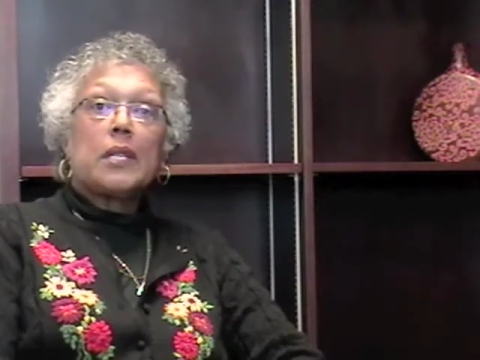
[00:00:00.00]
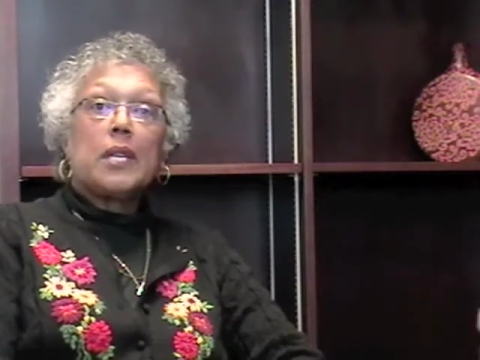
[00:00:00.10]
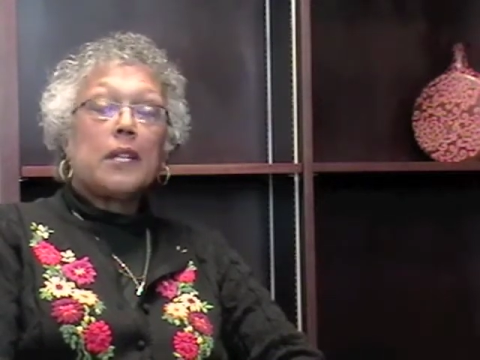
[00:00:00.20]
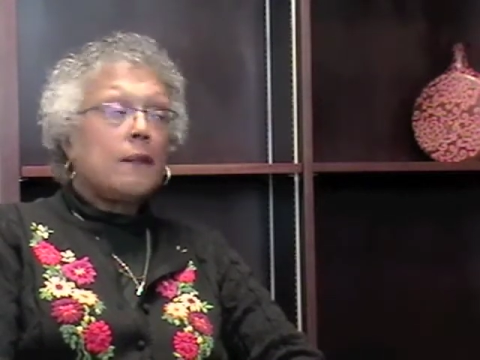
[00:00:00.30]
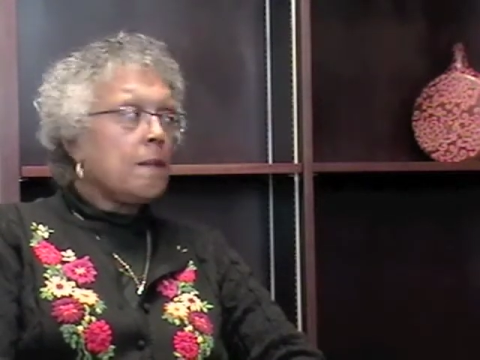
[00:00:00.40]

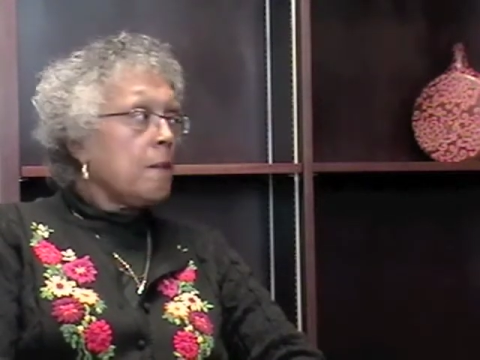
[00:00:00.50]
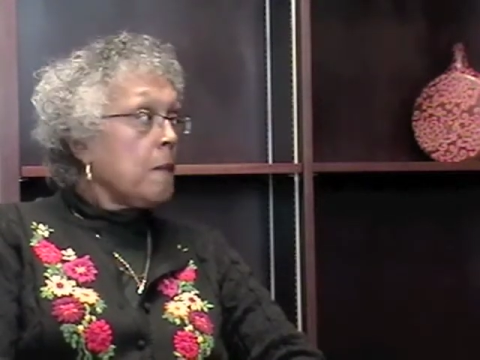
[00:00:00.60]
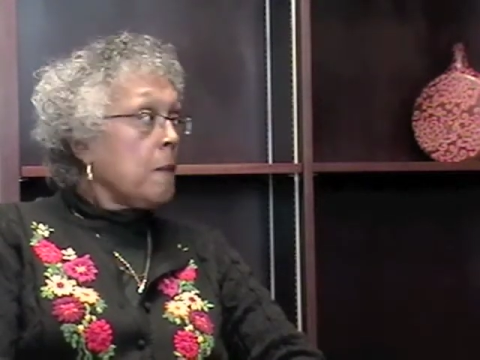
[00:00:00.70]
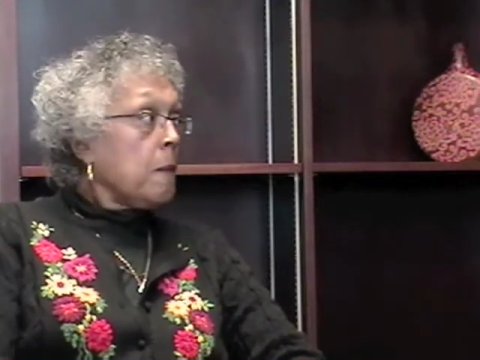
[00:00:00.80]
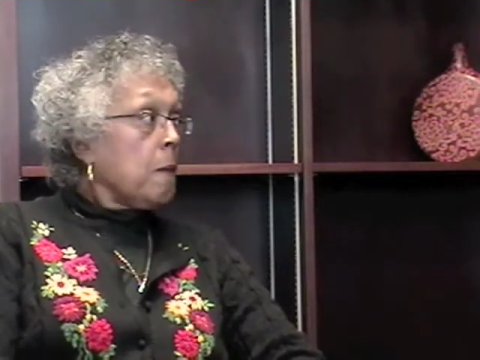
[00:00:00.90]
so
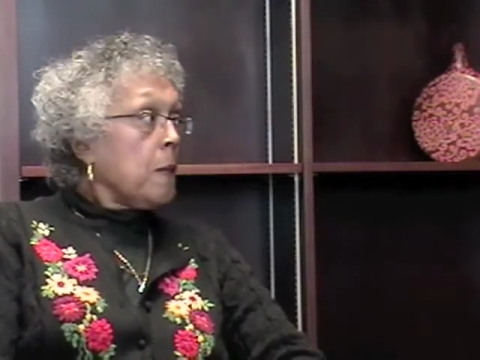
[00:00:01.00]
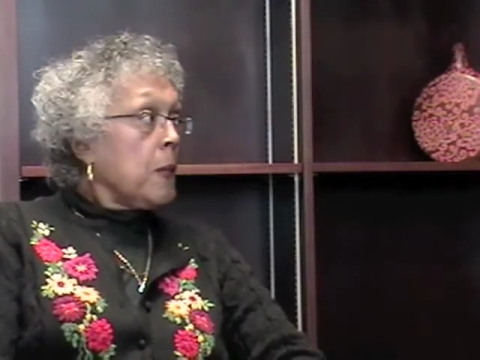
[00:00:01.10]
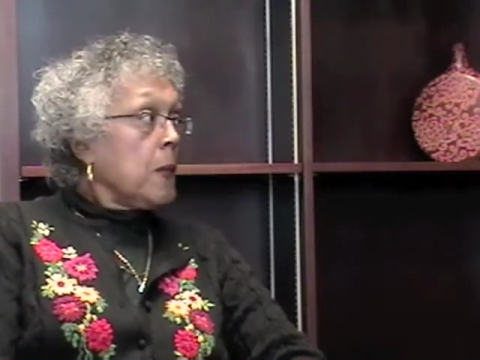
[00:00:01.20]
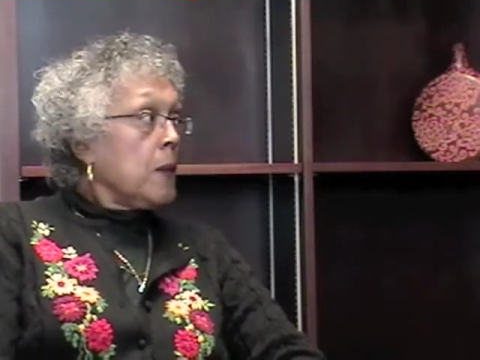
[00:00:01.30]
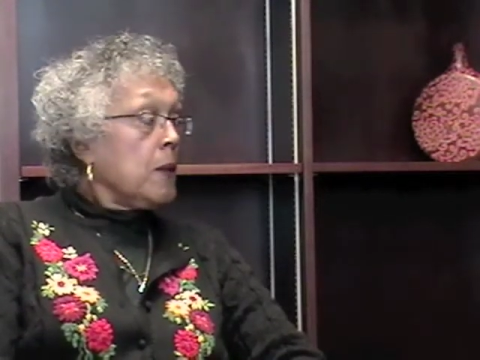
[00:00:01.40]
Maynard really
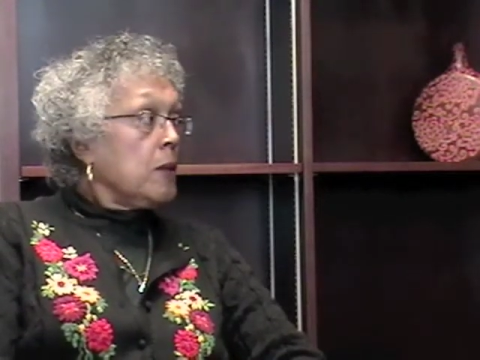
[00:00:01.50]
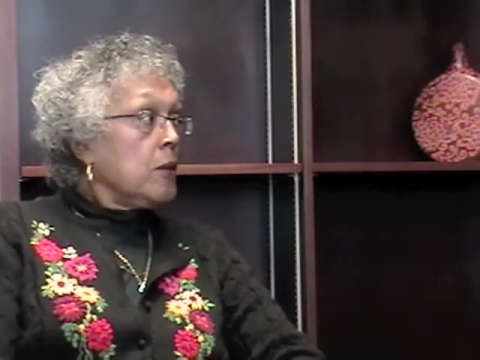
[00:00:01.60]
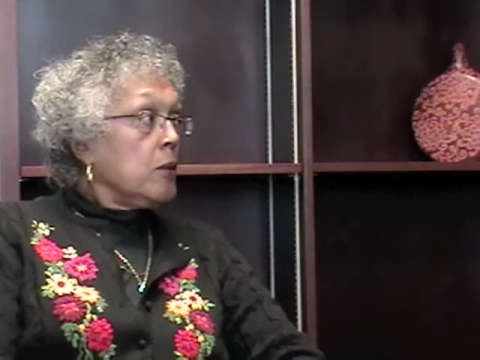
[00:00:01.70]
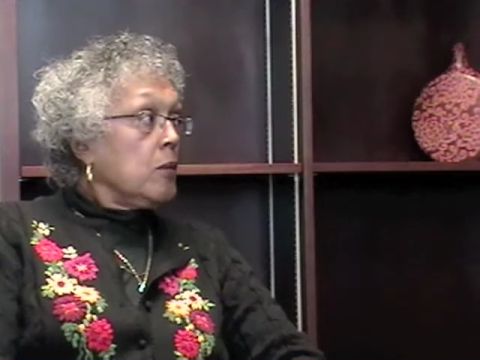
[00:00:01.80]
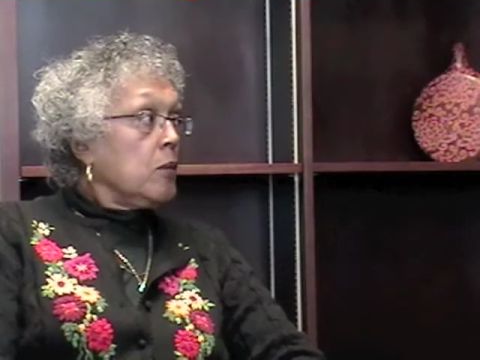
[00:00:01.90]
came in and
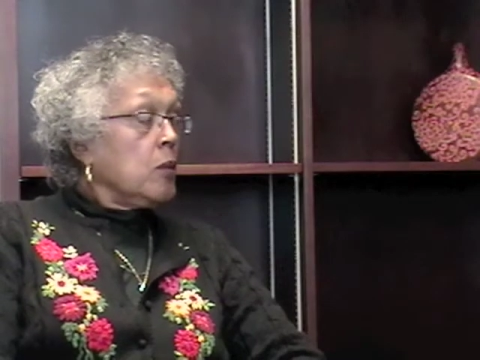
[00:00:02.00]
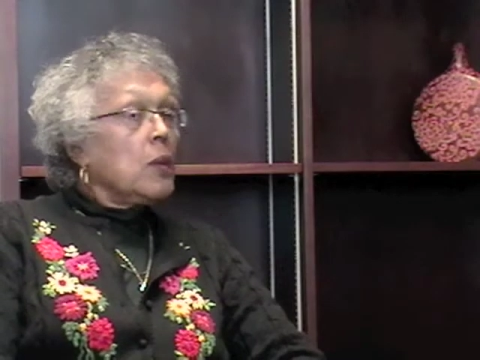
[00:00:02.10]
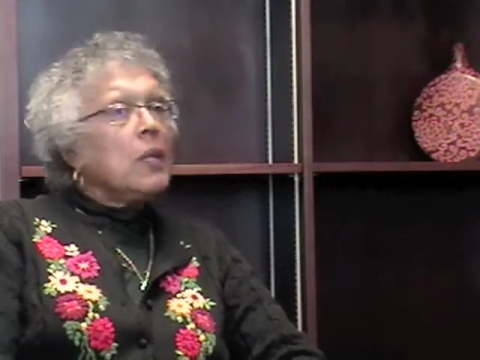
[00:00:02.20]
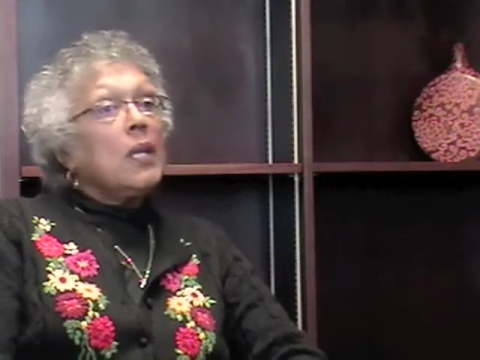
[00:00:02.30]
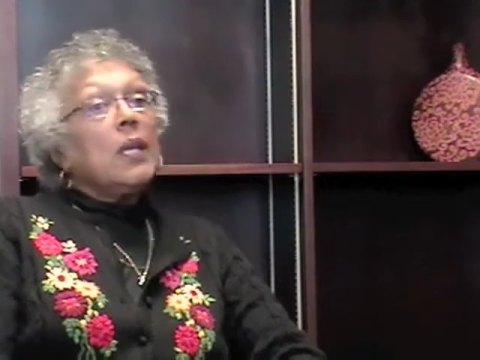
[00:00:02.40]
developed the
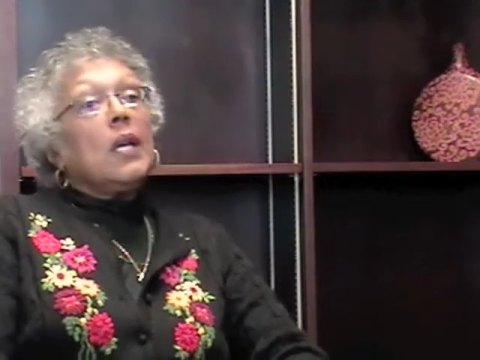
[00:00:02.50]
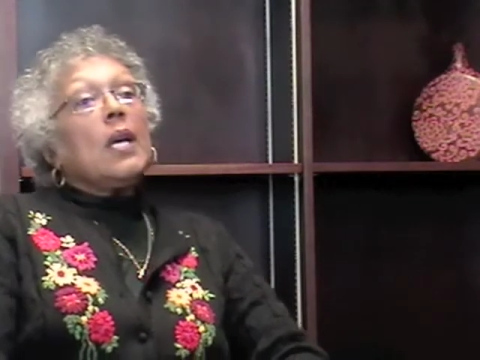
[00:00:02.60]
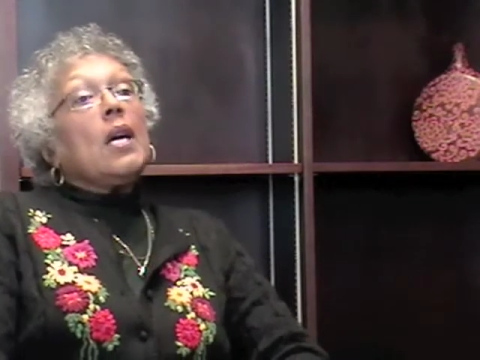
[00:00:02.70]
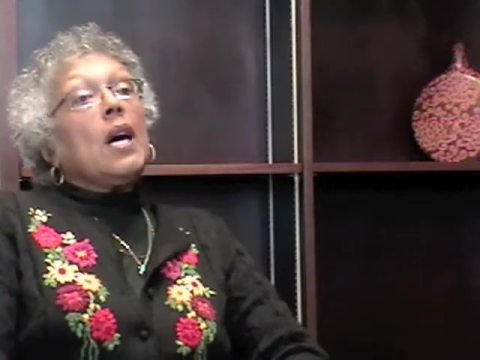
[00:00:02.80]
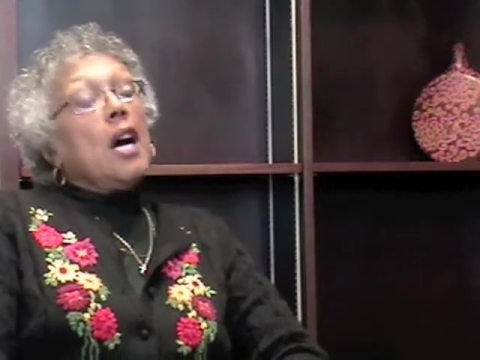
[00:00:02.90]
purchasing
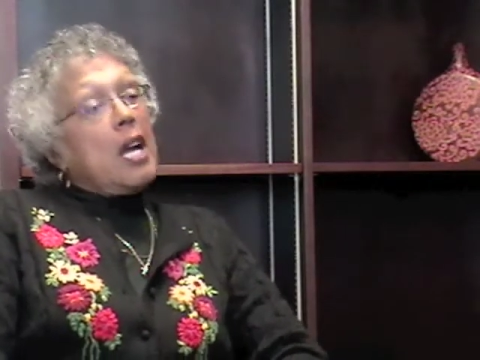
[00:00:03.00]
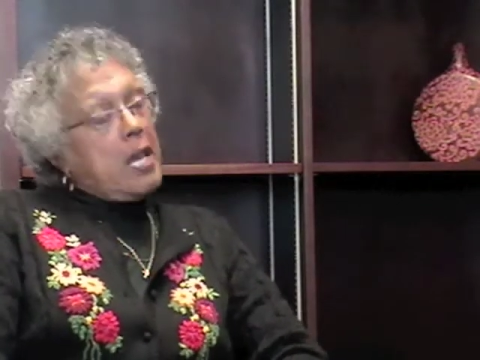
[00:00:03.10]
process?